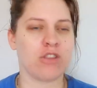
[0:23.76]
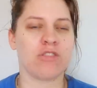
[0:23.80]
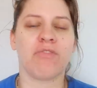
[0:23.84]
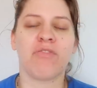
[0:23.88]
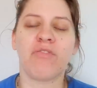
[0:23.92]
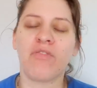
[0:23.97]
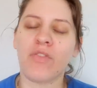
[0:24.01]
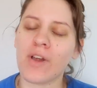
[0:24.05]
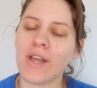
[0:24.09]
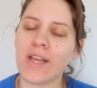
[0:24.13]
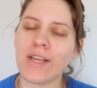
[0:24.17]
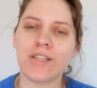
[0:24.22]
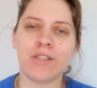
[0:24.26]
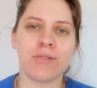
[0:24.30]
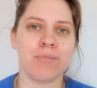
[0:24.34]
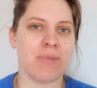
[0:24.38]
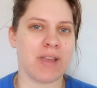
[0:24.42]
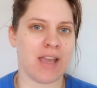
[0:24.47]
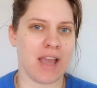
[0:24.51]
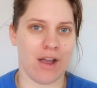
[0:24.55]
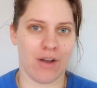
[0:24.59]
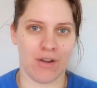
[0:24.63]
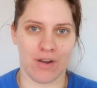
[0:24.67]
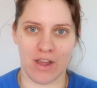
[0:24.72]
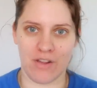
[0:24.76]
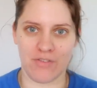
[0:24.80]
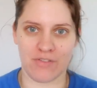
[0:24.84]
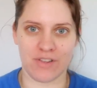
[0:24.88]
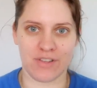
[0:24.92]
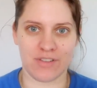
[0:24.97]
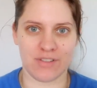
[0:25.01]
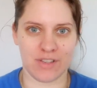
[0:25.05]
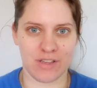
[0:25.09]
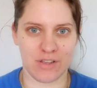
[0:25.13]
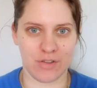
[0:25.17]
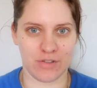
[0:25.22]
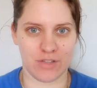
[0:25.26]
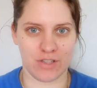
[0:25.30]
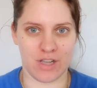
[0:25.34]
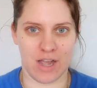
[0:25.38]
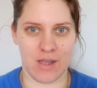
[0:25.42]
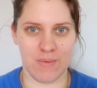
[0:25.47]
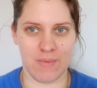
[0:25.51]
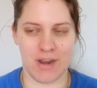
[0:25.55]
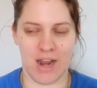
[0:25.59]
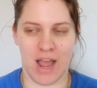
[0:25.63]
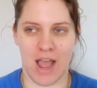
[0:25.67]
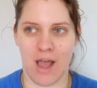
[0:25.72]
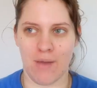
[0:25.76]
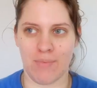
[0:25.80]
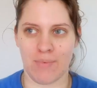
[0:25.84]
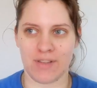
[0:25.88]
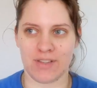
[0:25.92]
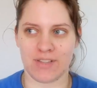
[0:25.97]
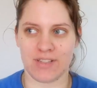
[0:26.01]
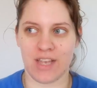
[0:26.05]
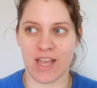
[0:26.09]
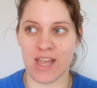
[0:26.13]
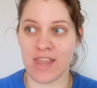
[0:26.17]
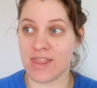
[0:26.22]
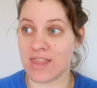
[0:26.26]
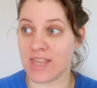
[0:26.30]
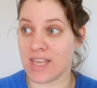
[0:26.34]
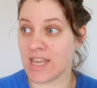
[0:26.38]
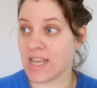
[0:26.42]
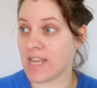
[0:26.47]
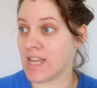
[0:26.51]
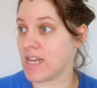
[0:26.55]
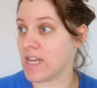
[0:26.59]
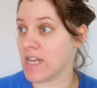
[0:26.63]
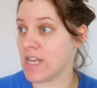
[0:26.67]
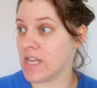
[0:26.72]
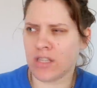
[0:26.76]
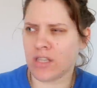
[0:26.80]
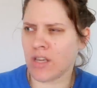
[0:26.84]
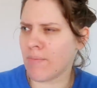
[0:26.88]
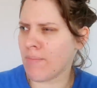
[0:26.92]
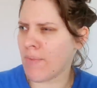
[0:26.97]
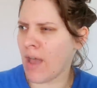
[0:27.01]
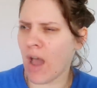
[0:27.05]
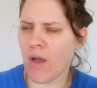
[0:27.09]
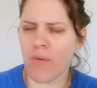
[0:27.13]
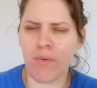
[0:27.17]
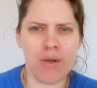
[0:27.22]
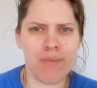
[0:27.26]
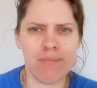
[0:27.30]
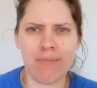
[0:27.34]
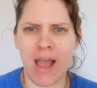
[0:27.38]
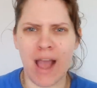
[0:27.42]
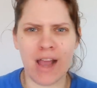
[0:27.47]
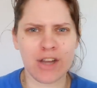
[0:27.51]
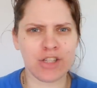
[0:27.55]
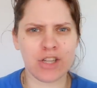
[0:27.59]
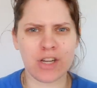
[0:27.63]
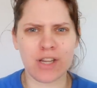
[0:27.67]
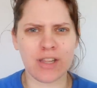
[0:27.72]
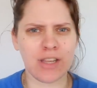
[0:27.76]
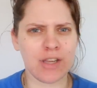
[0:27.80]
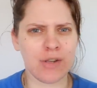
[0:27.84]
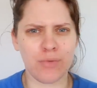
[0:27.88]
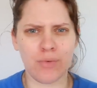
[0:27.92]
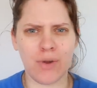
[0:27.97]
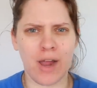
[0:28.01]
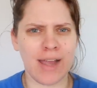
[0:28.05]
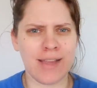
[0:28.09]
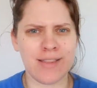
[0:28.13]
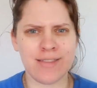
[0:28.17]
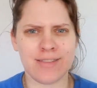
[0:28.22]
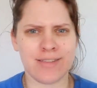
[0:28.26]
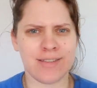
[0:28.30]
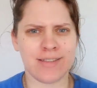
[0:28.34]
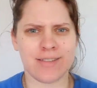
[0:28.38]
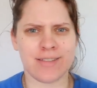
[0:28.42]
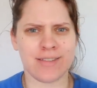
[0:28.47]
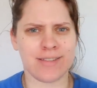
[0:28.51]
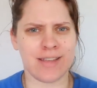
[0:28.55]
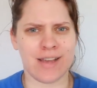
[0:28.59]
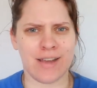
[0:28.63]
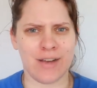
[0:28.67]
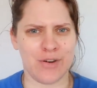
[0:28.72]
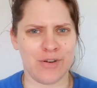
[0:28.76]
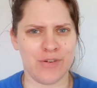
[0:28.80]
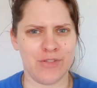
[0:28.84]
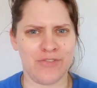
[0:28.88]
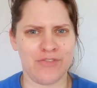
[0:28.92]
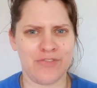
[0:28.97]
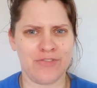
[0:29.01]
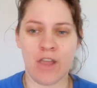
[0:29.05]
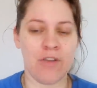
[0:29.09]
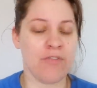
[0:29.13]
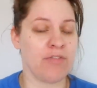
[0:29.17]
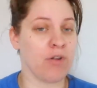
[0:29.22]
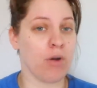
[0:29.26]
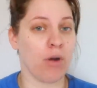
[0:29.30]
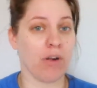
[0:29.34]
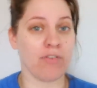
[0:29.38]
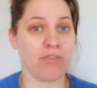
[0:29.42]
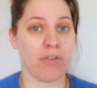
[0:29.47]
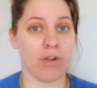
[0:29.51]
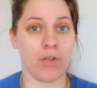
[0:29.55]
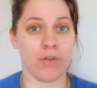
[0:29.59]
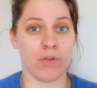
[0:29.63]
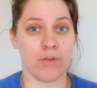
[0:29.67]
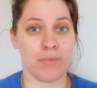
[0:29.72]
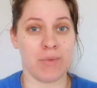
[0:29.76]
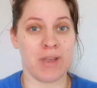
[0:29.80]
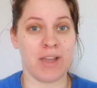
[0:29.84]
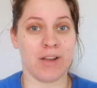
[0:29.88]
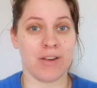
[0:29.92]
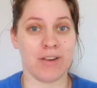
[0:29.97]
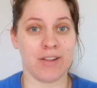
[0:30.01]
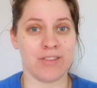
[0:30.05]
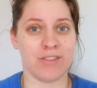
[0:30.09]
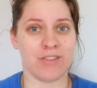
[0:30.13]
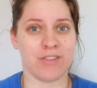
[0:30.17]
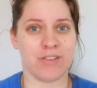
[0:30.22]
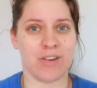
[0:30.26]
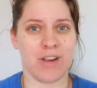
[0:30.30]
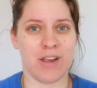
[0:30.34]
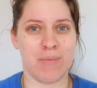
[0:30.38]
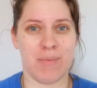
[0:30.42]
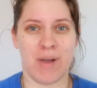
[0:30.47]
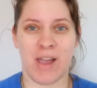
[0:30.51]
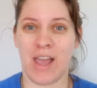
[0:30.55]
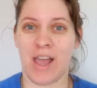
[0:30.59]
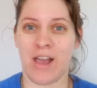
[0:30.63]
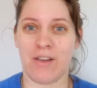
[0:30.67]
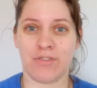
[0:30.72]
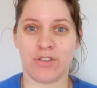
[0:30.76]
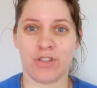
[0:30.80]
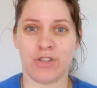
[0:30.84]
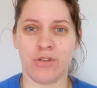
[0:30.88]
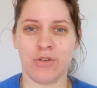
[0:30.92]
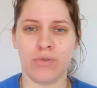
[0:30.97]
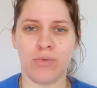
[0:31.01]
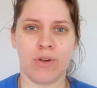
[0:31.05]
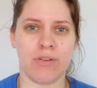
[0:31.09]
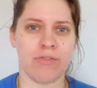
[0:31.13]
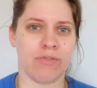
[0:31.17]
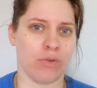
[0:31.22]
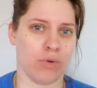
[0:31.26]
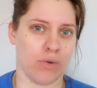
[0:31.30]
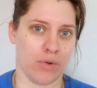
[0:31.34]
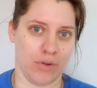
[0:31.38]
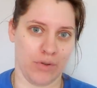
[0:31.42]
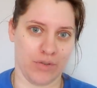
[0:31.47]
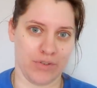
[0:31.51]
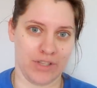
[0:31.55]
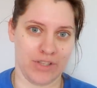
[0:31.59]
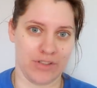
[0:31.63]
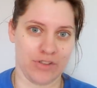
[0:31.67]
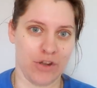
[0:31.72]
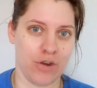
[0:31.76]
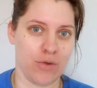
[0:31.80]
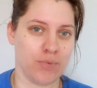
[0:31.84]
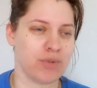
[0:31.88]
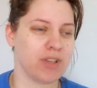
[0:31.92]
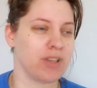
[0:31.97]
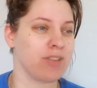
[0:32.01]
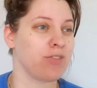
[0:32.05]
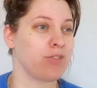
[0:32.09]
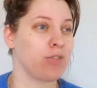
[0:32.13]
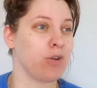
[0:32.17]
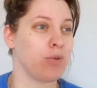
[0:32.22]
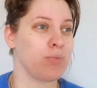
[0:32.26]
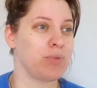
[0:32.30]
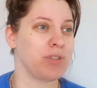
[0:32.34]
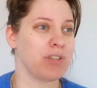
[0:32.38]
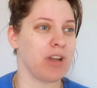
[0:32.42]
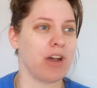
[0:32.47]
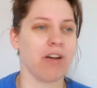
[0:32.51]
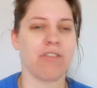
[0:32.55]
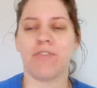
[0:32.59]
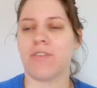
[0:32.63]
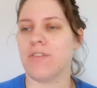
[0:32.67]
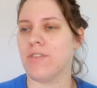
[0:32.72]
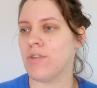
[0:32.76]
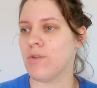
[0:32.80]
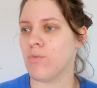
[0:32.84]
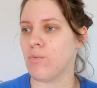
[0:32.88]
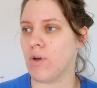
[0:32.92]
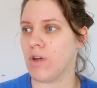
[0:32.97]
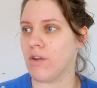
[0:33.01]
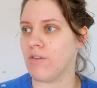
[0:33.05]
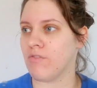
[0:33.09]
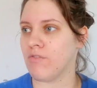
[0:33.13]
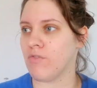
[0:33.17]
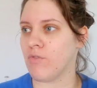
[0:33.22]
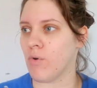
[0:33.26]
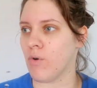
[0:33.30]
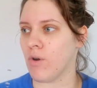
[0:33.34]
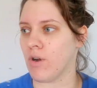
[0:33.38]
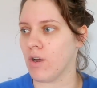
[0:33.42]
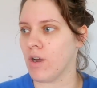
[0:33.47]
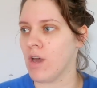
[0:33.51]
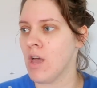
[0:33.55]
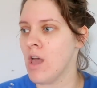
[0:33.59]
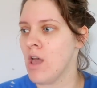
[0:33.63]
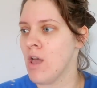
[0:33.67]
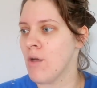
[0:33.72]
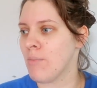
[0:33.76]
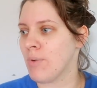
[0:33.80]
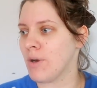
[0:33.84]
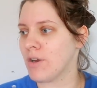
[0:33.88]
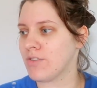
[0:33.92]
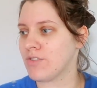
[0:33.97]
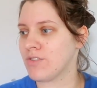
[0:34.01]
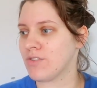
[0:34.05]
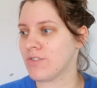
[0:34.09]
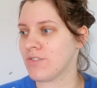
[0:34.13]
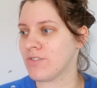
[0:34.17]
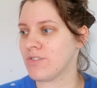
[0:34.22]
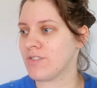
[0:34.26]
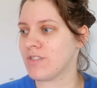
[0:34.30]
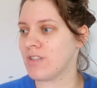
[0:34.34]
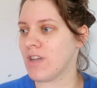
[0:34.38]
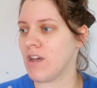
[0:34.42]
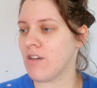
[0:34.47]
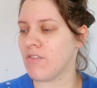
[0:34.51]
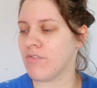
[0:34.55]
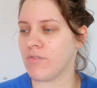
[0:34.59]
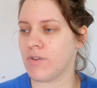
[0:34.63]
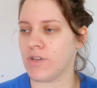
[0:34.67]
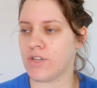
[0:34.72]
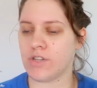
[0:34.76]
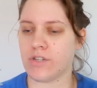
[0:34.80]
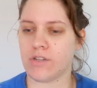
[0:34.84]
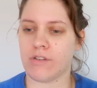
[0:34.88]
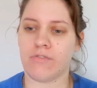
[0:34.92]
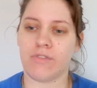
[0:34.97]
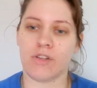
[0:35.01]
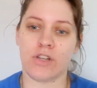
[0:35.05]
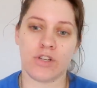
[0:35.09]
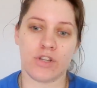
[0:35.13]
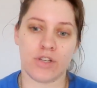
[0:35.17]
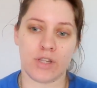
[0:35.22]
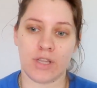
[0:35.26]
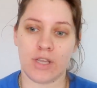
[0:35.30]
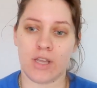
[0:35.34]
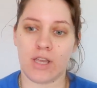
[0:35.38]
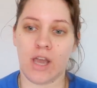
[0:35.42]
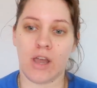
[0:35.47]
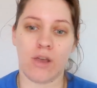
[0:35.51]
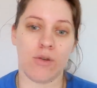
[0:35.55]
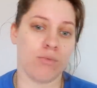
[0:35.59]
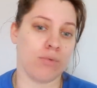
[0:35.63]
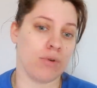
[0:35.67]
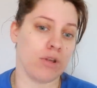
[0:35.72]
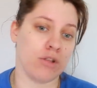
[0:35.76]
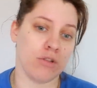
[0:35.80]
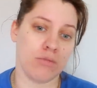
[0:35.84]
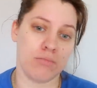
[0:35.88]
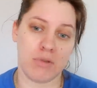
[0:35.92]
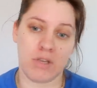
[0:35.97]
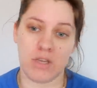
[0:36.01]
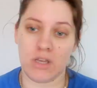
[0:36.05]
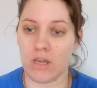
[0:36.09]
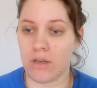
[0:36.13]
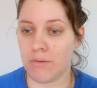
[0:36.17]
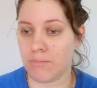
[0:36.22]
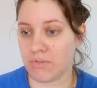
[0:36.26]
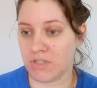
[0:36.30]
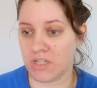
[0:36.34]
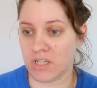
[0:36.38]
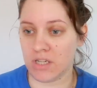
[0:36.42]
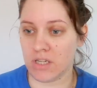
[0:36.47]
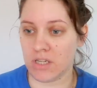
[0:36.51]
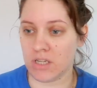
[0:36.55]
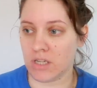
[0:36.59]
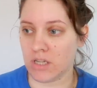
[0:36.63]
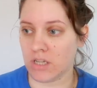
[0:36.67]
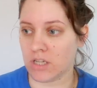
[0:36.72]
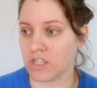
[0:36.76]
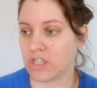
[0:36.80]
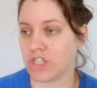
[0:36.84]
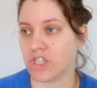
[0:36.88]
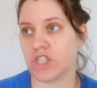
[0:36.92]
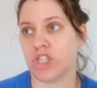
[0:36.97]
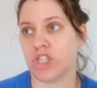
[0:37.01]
This freaks me out every single time it happens, and then somehow it magically writes itself. If you aren't following me on Instagram, I have two, one for Royalty Soaps and soap stuff, and then one for personal stuff, which eventually I will be updating,